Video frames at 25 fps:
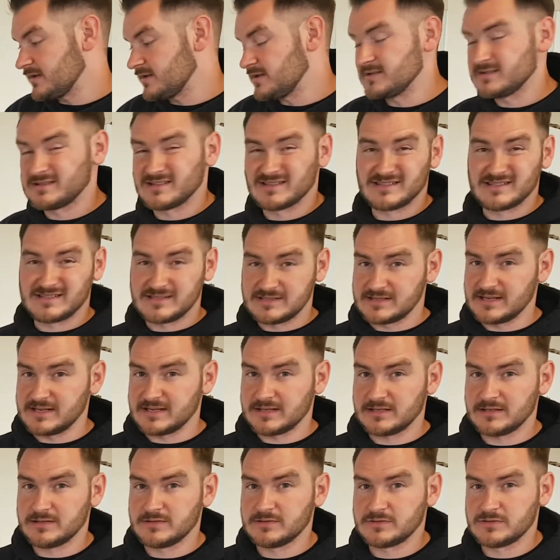is acidic,
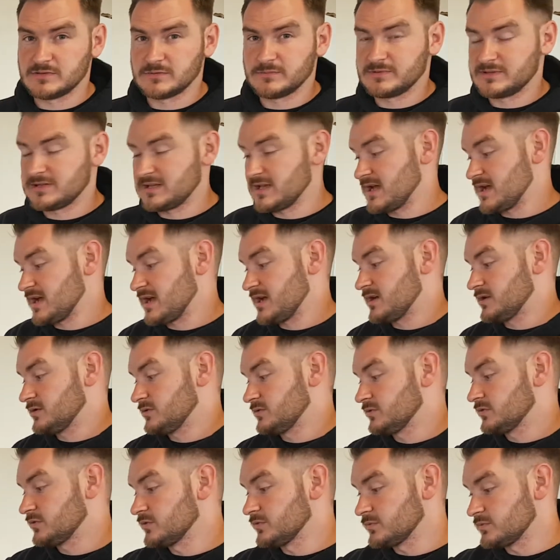so we can't
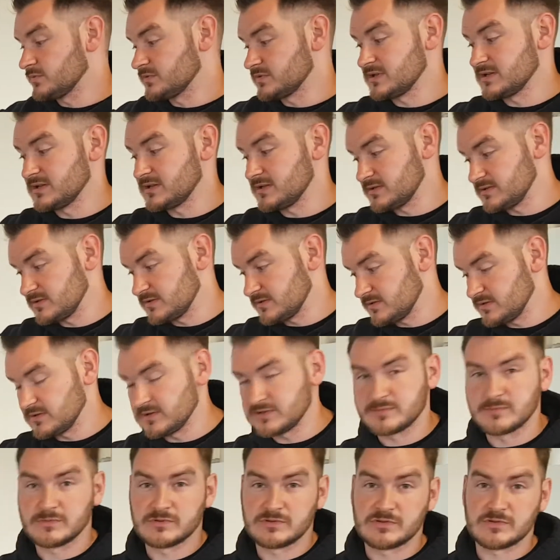use these
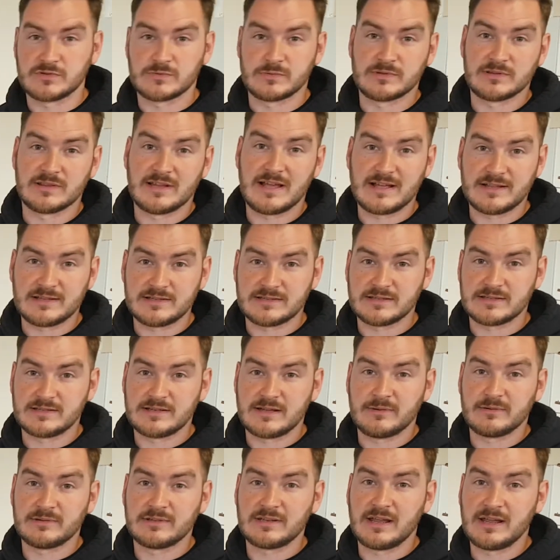as much as we'd like to
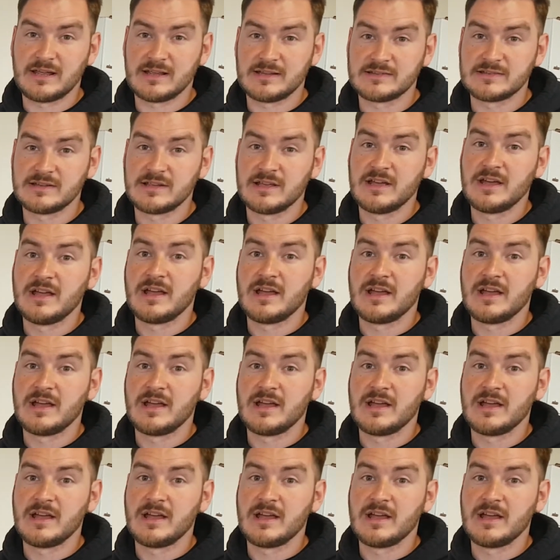nowadays,